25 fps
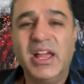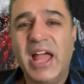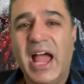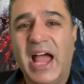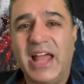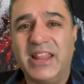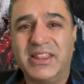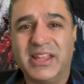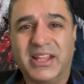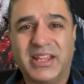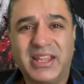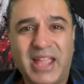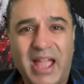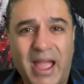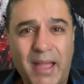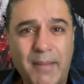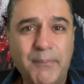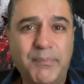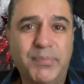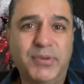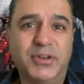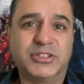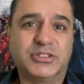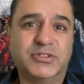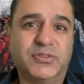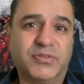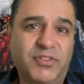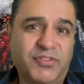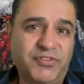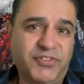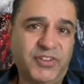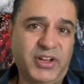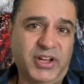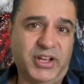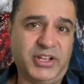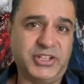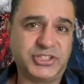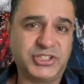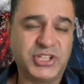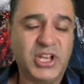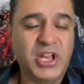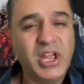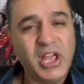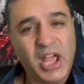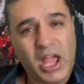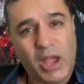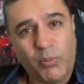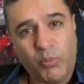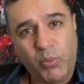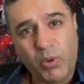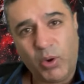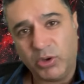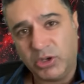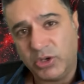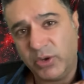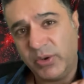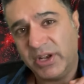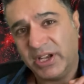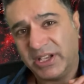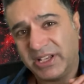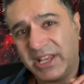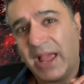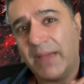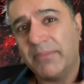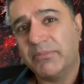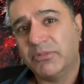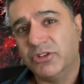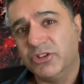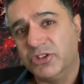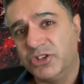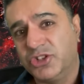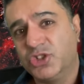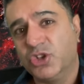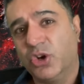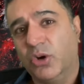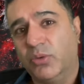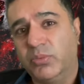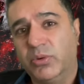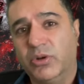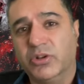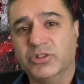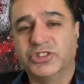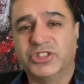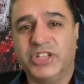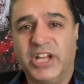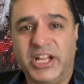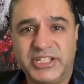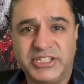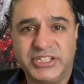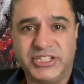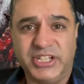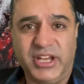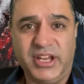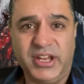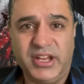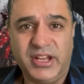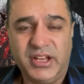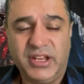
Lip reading: and the campness of the first, and well, doing a damn good job whilst at it.